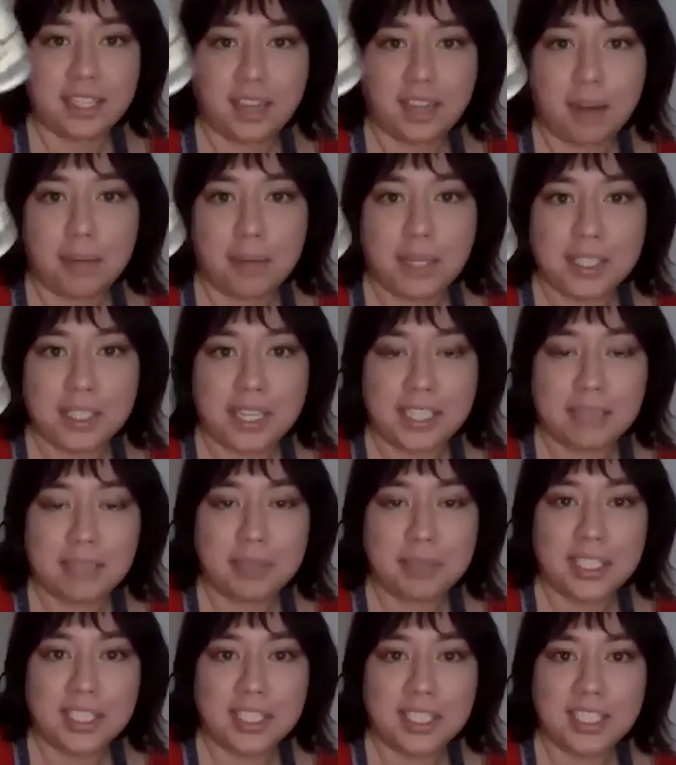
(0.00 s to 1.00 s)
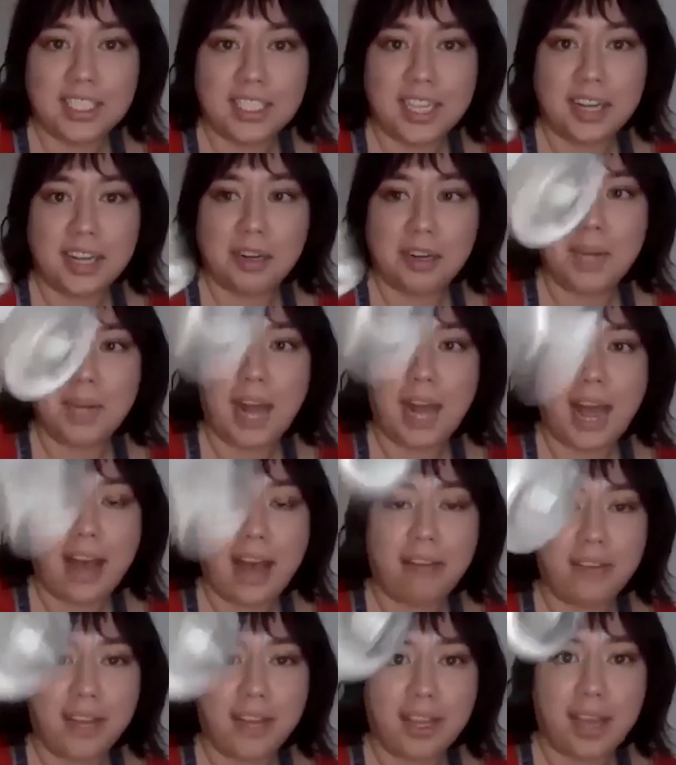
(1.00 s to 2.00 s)
doesn't come in a sesame seeds container, but
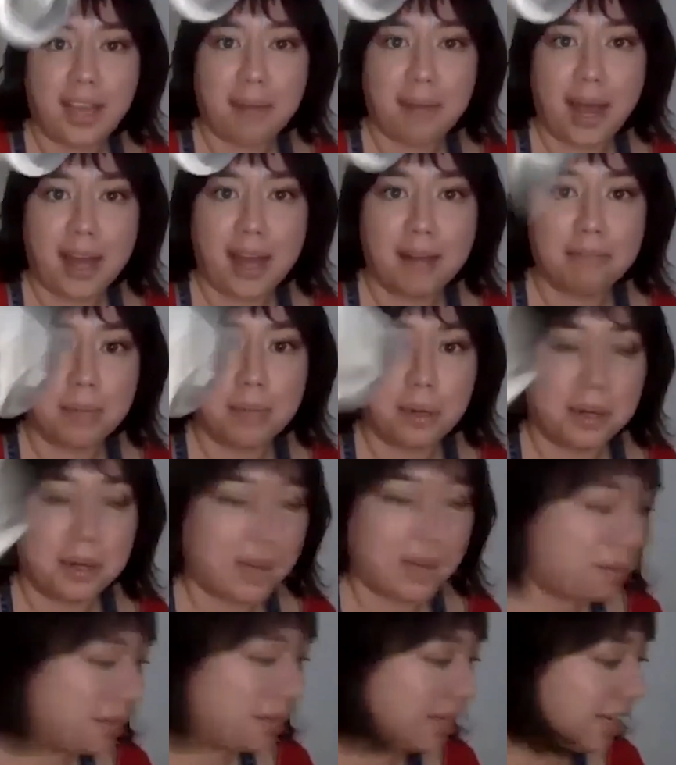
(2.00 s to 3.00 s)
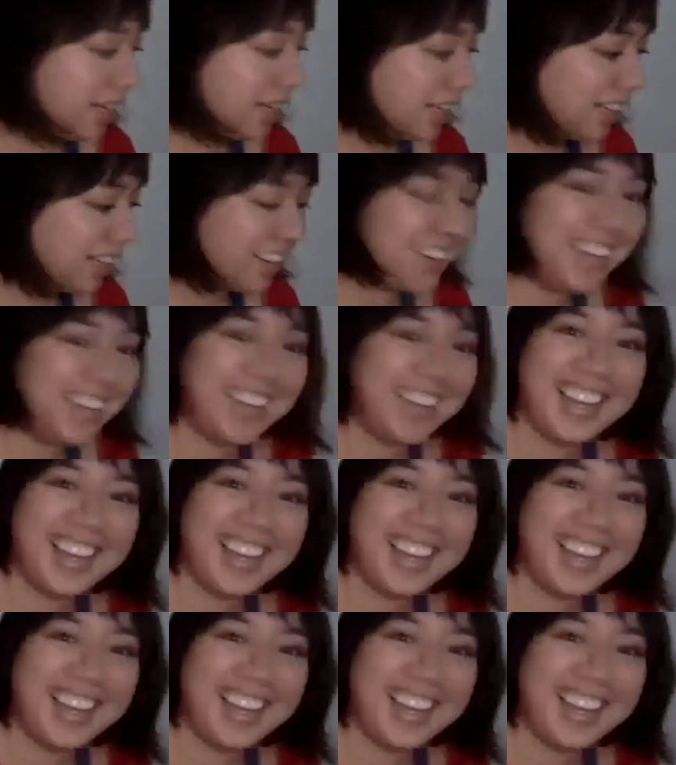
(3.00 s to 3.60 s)
I buy it in bulk and I put it in here.